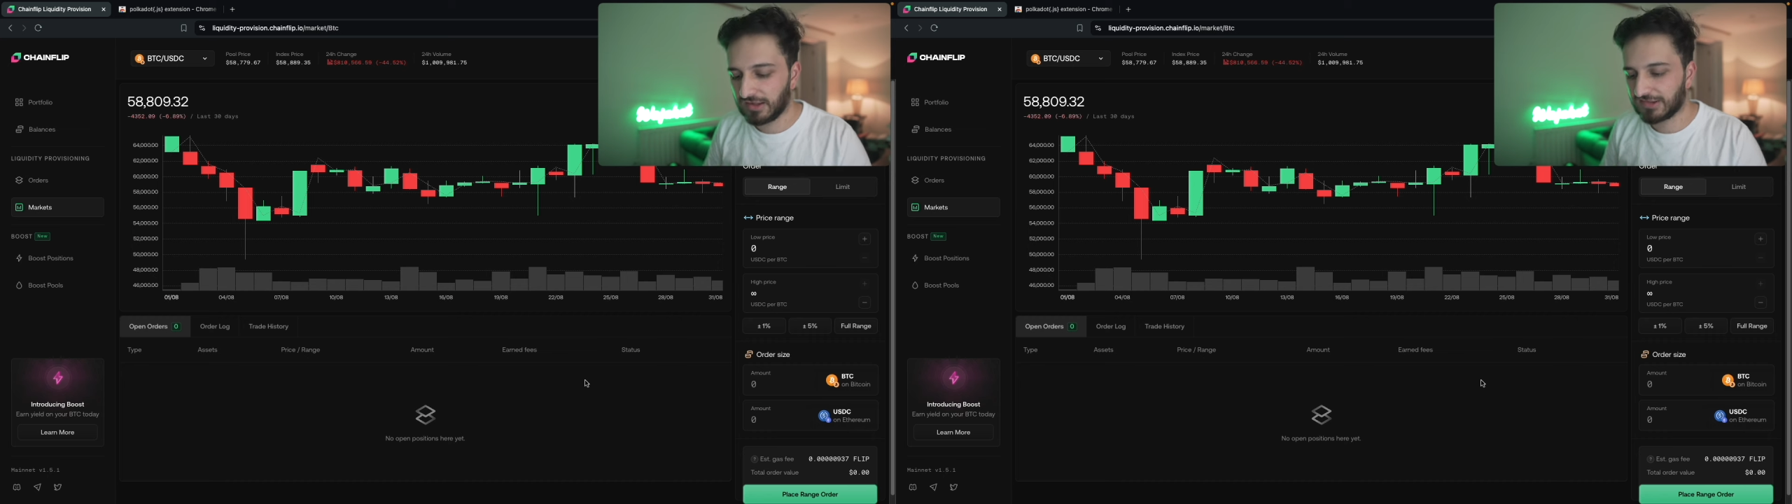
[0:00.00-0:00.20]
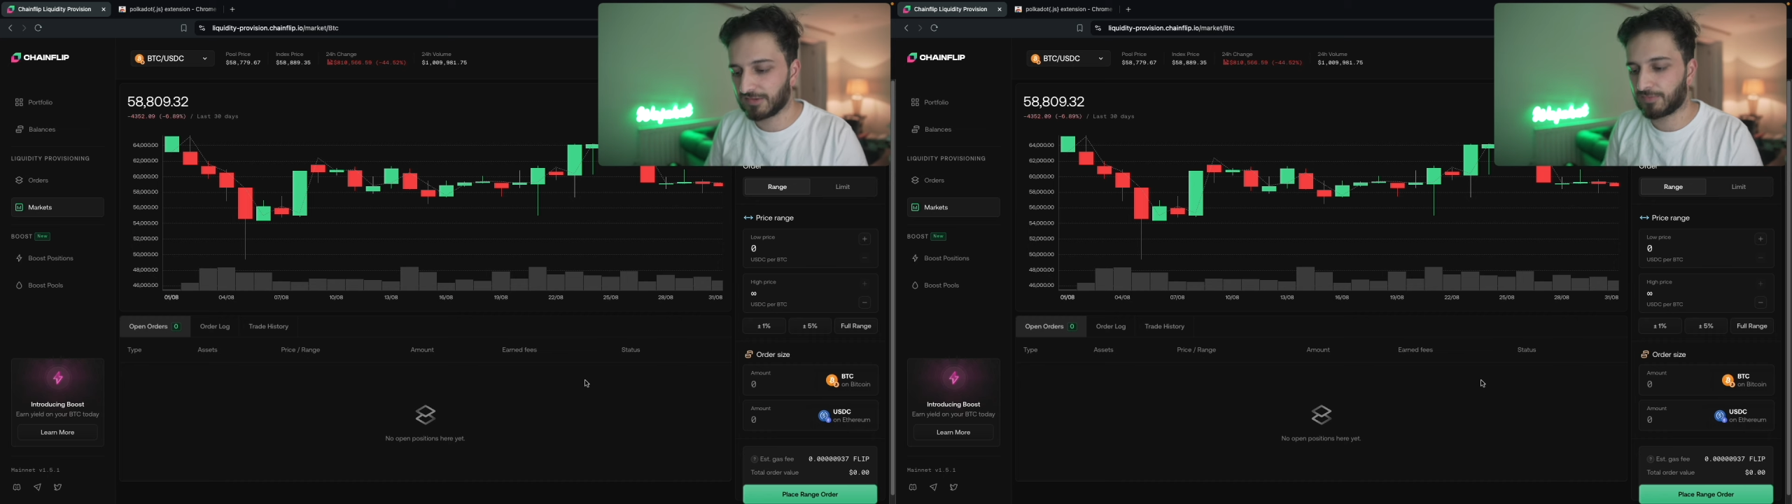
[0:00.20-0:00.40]

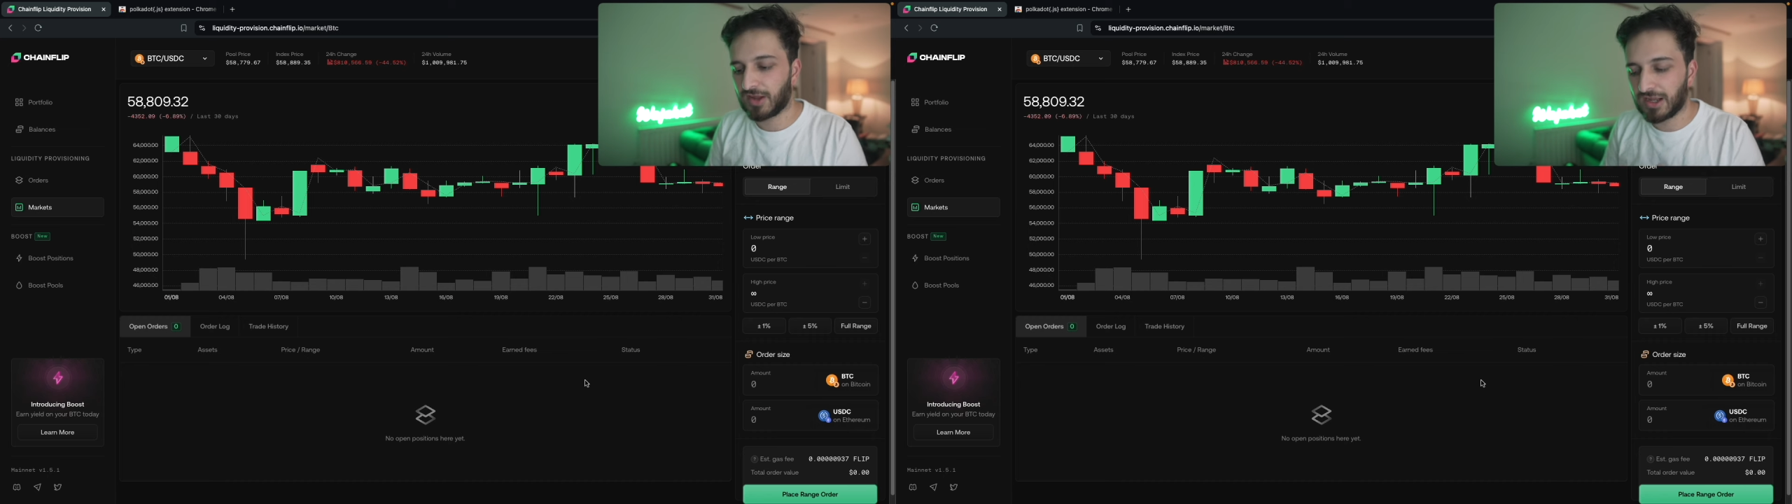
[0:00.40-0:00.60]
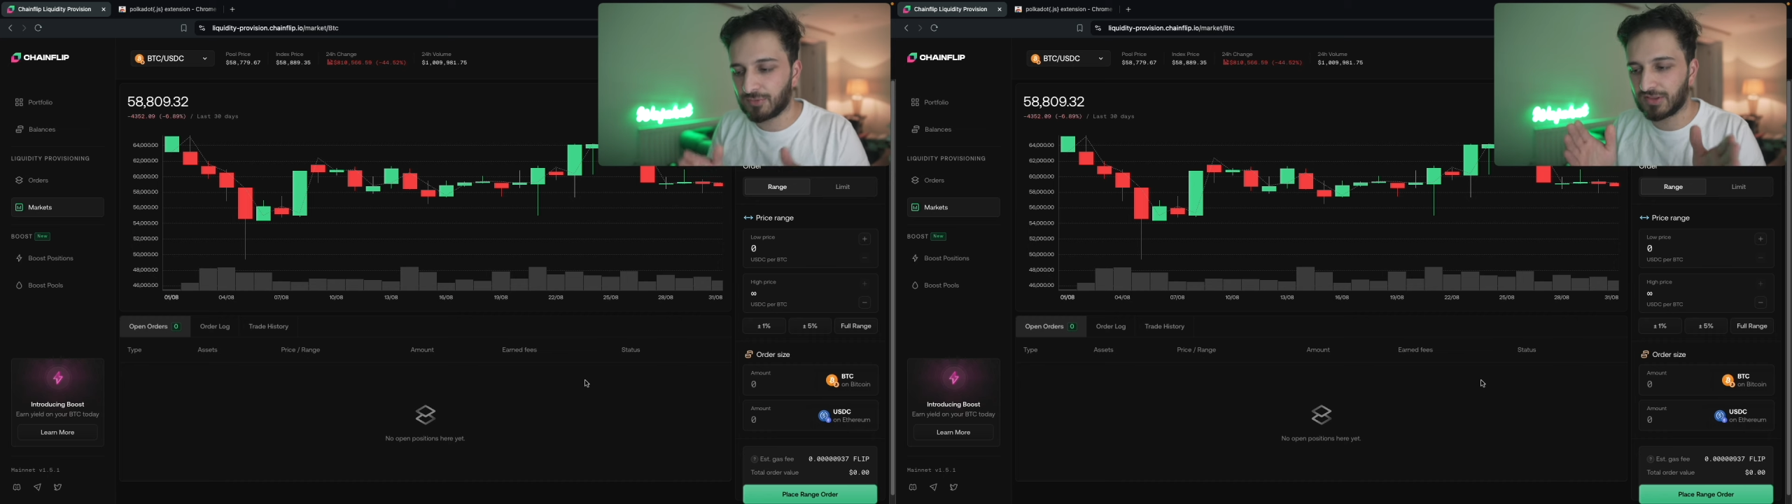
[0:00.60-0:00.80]

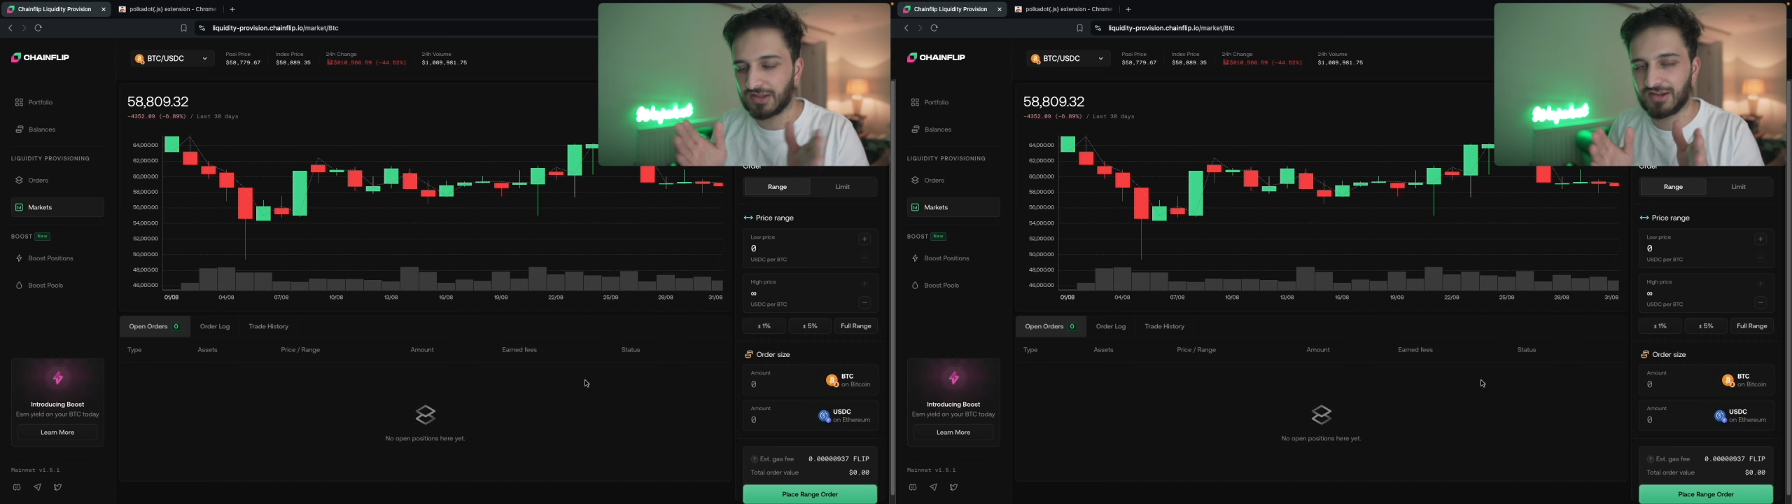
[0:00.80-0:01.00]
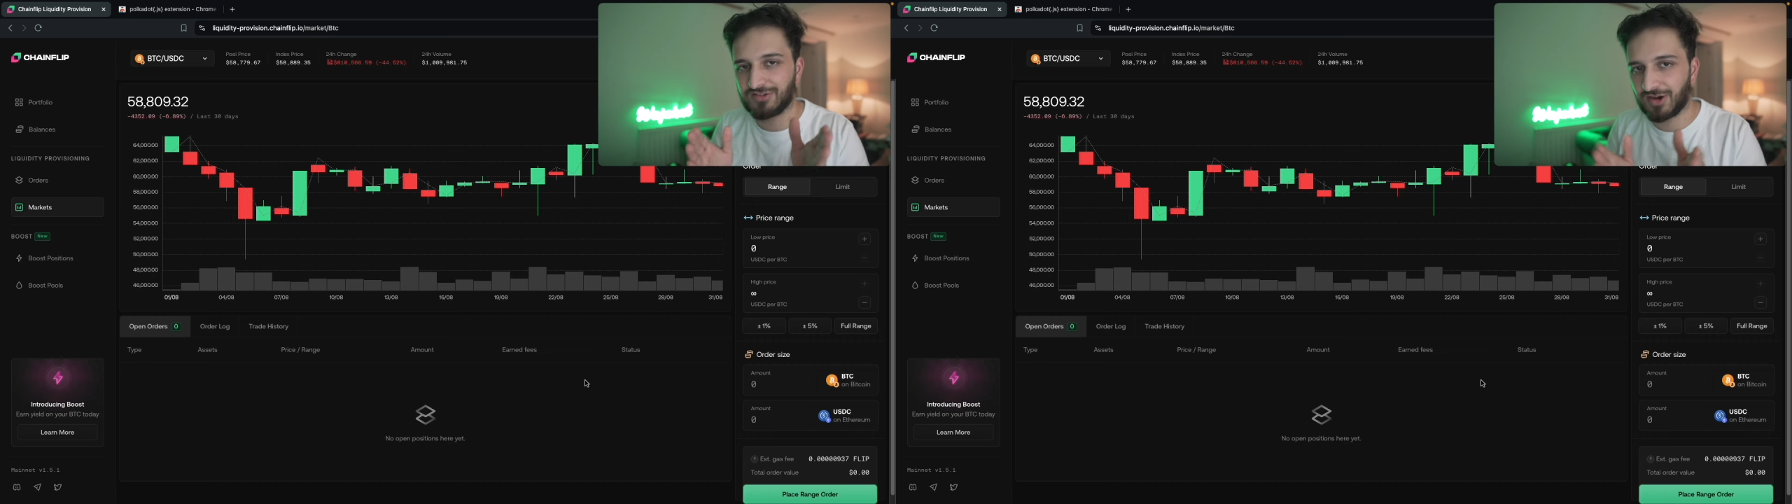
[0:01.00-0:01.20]
supplied
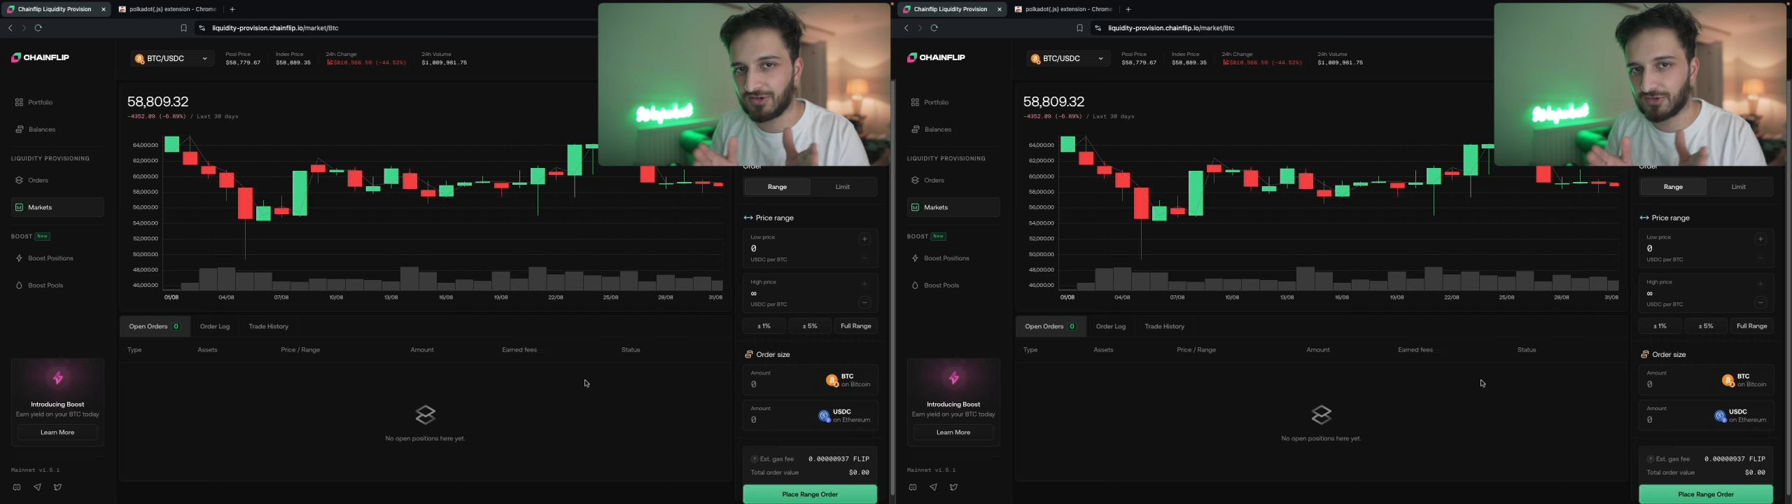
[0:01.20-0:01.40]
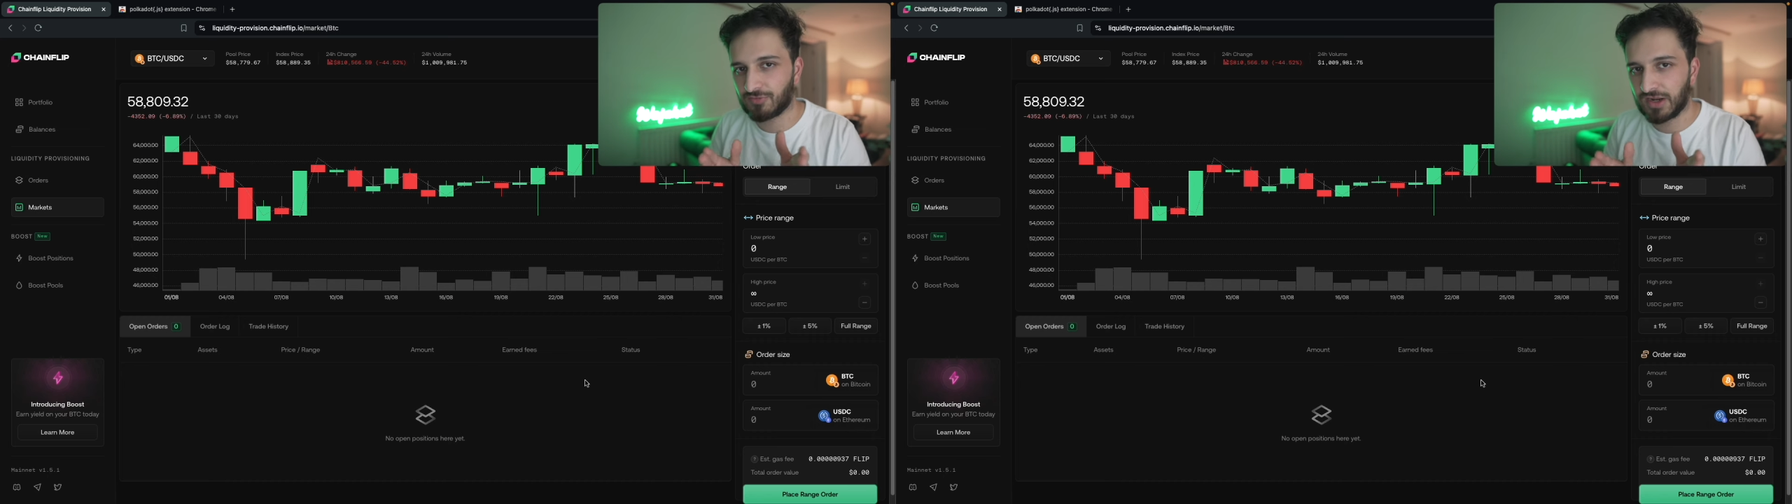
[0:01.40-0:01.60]
within a
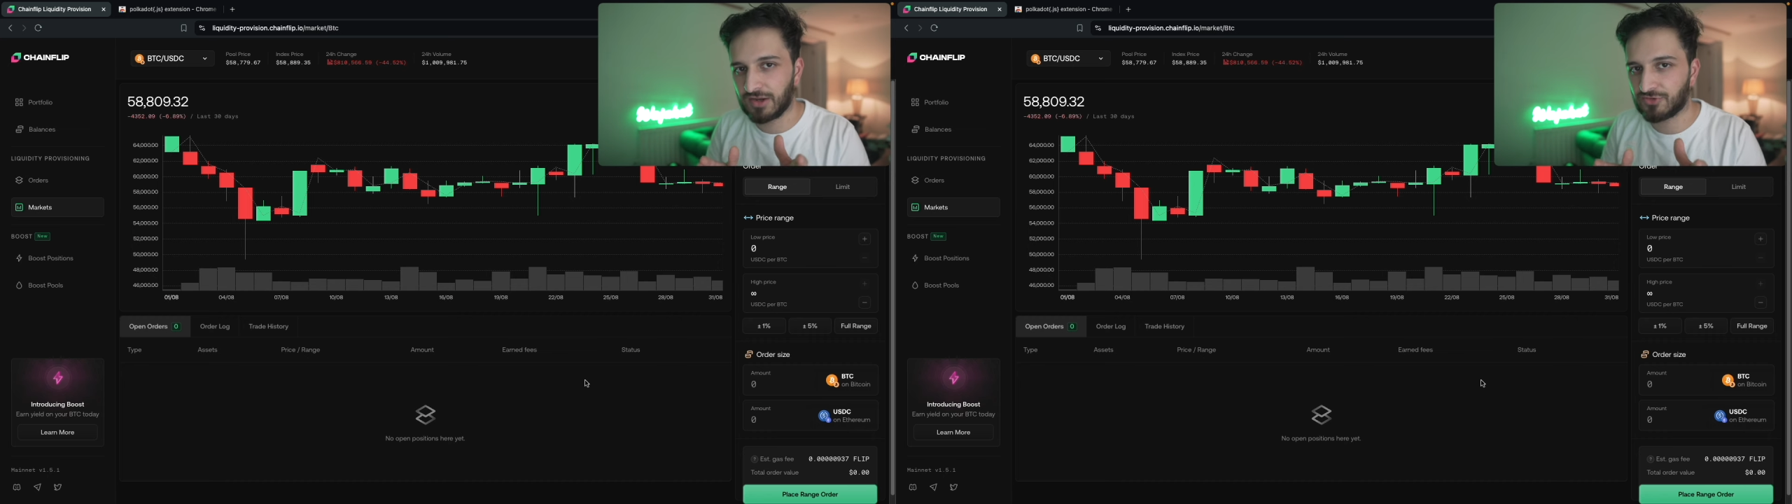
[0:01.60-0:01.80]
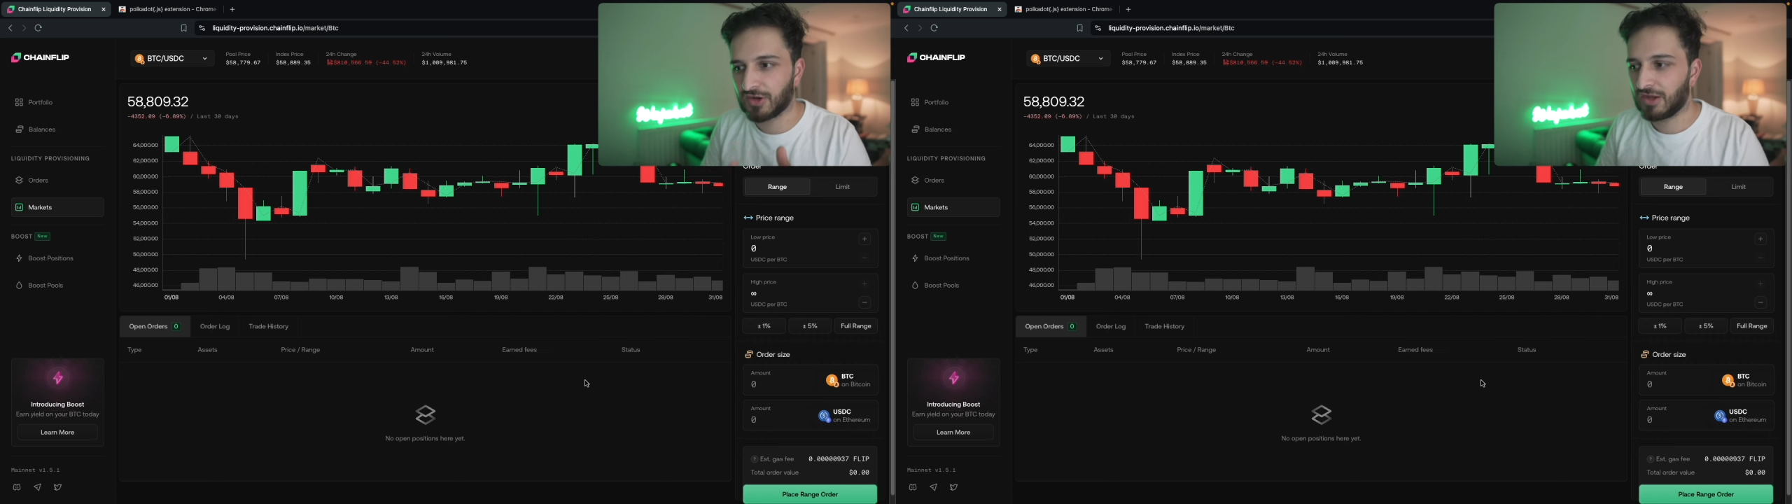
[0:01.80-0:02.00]
tighter
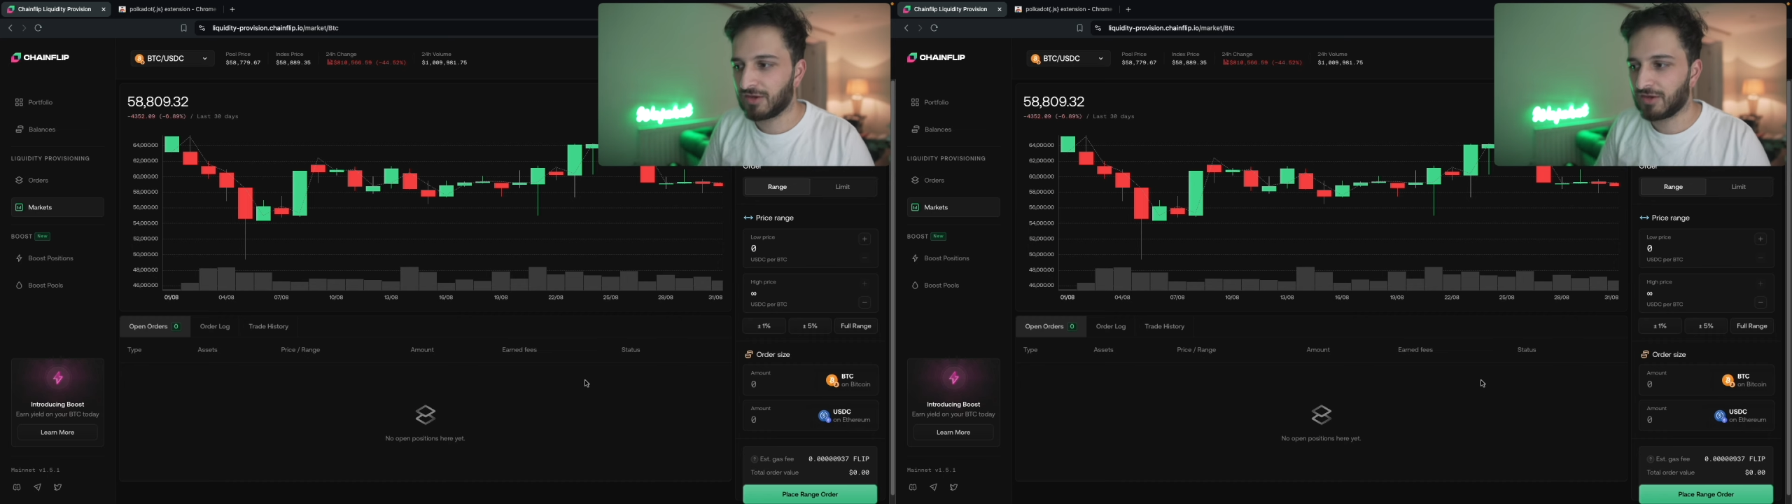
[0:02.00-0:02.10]
range,